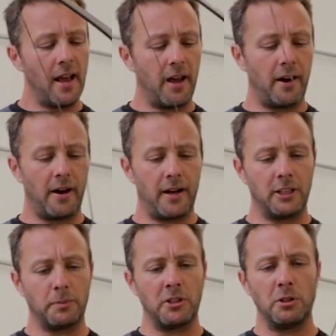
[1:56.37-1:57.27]

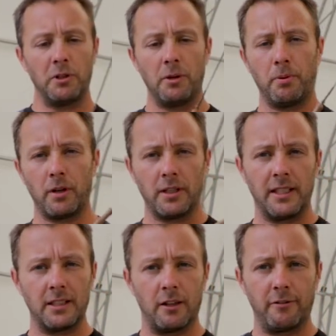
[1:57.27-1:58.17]
especially when you put on
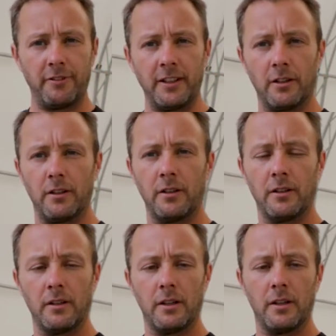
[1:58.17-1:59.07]
these little finger
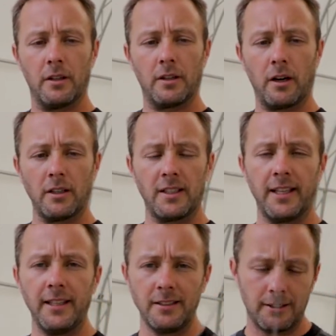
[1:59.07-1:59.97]
guard
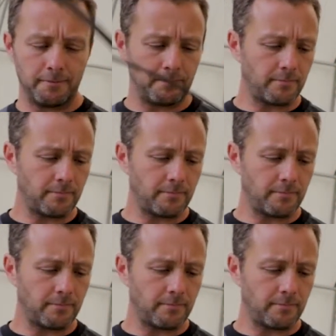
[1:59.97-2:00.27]
thingies.